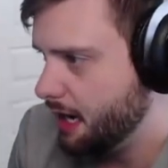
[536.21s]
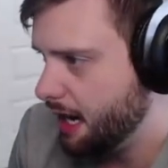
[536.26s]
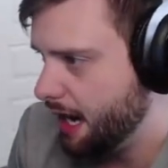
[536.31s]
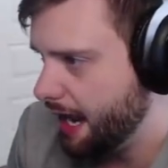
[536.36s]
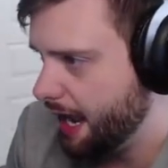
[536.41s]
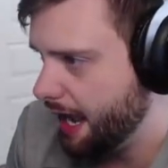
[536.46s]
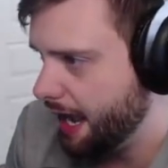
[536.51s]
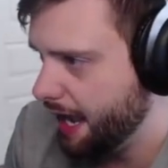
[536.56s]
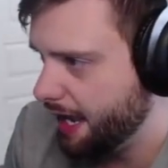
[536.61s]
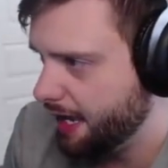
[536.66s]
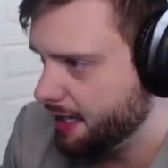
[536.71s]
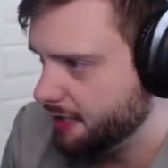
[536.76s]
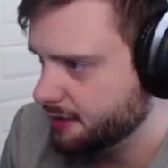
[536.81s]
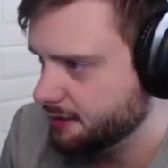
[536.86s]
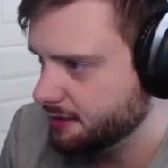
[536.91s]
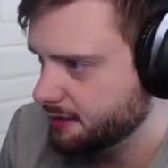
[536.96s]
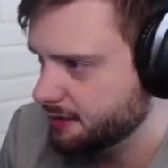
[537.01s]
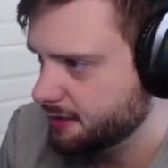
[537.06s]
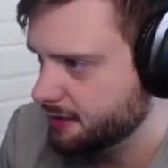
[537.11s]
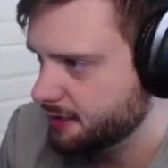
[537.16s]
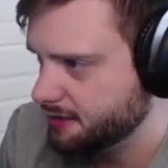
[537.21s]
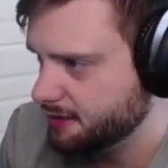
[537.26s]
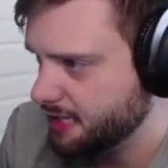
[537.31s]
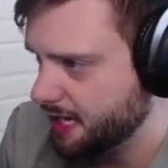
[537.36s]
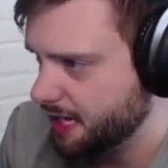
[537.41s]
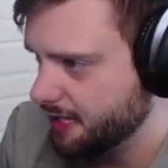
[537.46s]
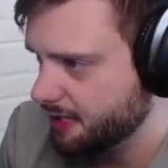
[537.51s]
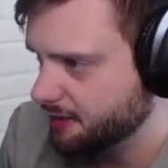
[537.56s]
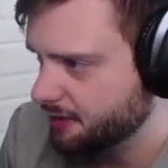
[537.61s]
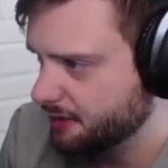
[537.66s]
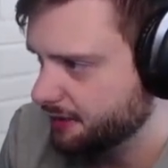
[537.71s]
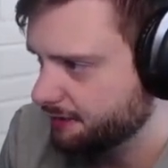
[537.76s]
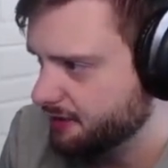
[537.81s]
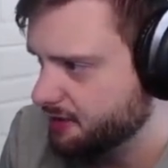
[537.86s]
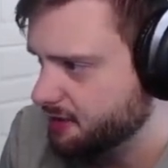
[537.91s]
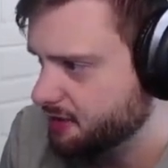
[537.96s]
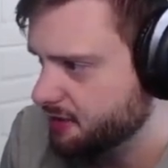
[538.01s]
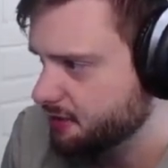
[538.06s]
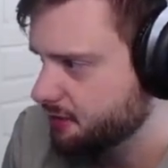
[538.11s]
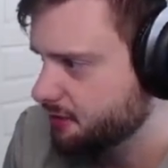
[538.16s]
And the tail of the
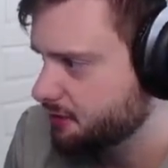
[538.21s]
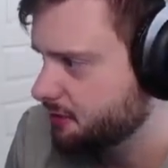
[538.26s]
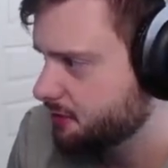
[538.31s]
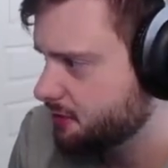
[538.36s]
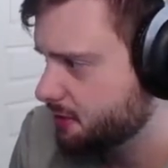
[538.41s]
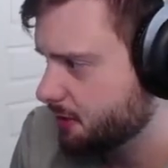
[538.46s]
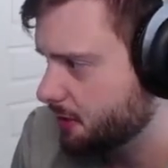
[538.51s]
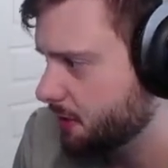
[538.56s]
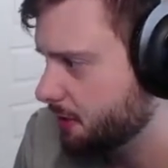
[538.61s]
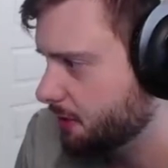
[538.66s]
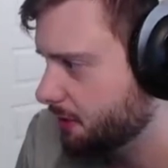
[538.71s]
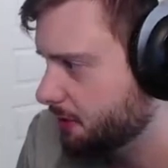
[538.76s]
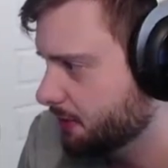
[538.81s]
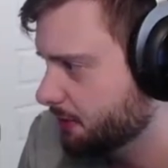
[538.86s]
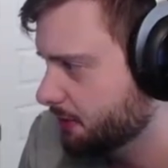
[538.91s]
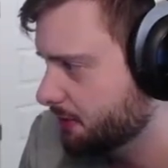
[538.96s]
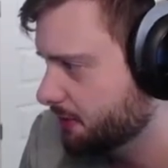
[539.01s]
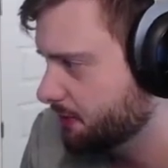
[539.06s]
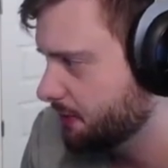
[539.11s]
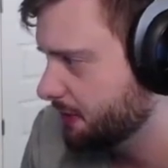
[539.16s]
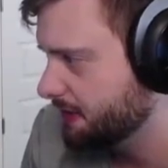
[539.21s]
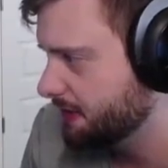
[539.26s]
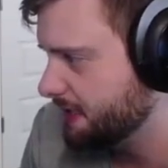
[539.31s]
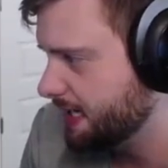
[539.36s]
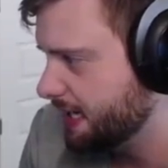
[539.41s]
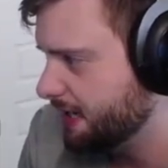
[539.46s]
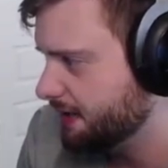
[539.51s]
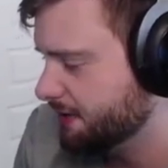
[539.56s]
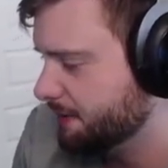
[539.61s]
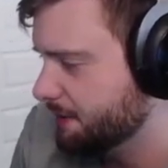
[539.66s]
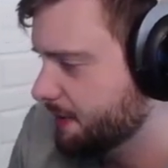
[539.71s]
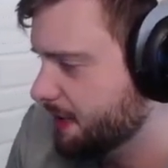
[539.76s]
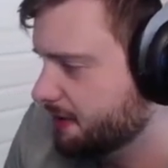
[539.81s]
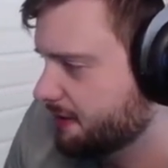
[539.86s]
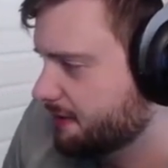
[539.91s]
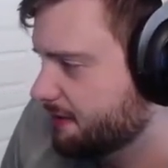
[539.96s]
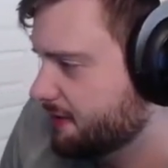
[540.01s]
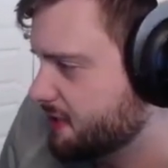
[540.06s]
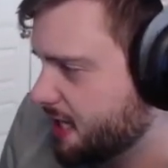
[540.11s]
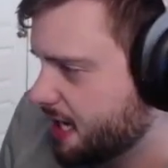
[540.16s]
two trolls went down the middle
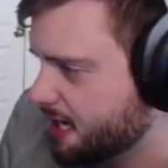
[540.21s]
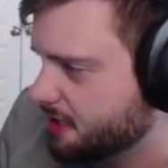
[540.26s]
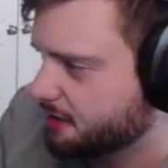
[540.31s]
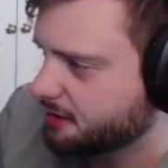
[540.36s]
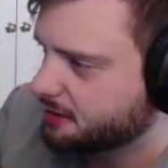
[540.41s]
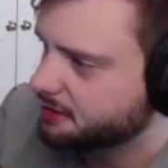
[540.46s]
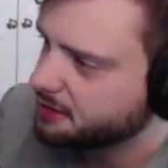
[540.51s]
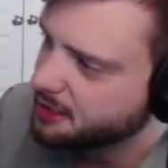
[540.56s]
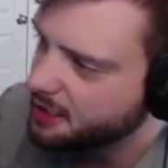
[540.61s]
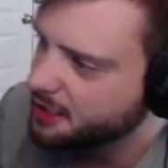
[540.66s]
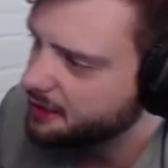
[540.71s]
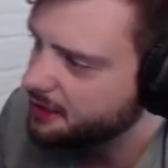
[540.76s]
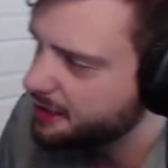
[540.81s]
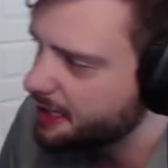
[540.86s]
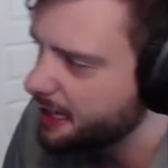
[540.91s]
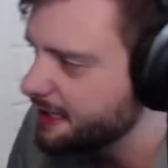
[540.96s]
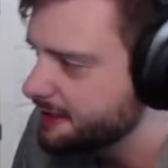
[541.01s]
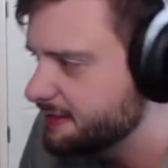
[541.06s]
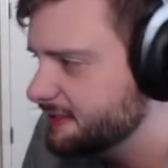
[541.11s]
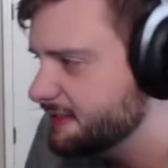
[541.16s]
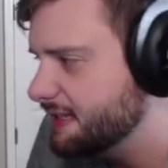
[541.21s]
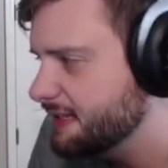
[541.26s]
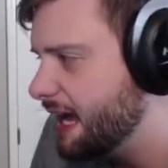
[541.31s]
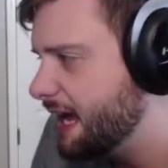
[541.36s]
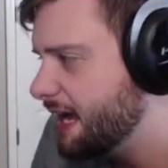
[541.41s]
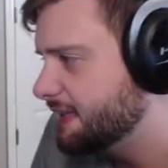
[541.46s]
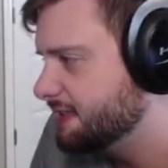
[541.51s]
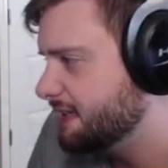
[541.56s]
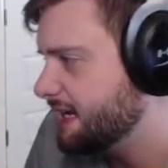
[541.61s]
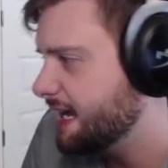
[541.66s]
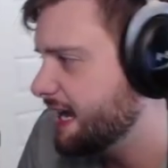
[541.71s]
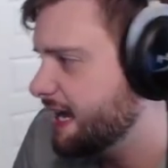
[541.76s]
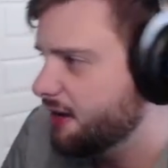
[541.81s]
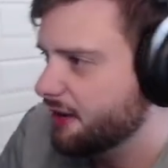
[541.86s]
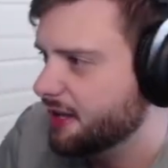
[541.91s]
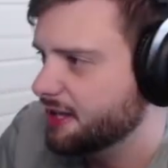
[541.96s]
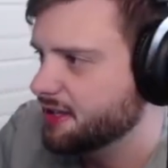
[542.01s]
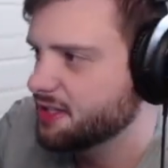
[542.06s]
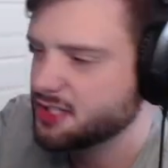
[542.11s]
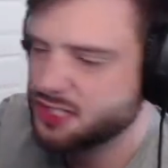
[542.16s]
of the channel. The
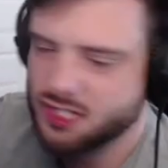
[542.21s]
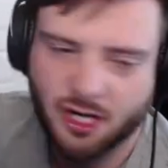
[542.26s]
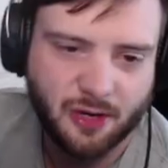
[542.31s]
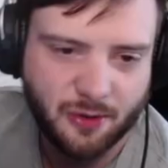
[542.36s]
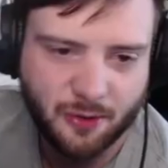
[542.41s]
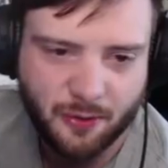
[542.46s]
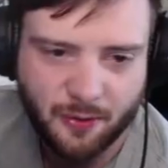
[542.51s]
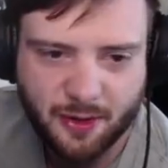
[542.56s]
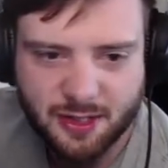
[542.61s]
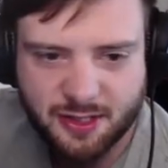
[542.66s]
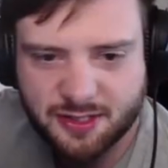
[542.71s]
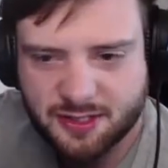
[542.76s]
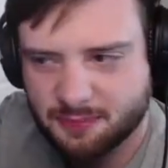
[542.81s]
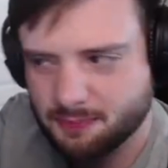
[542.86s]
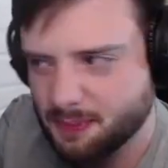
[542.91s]
Gneisenau and the Scharnhorst.